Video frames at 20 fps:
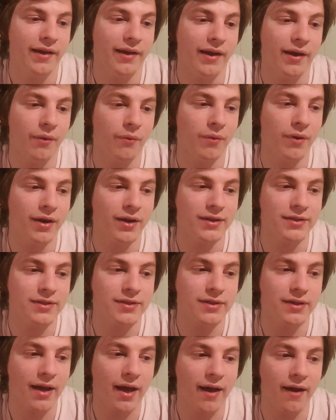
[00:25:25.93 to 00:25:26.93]
I want
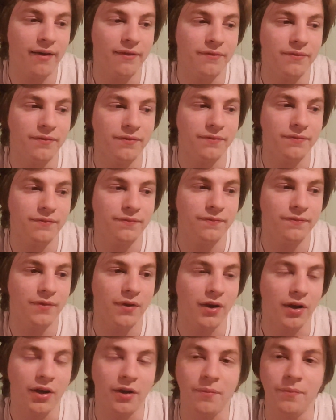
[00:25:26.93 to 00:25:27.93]
to have
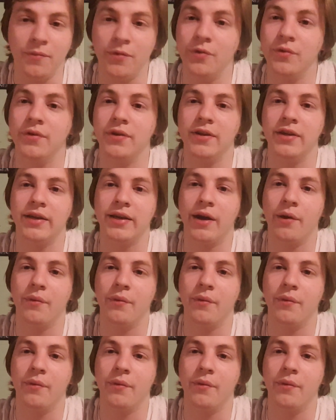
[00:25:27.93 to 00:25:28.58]
a community.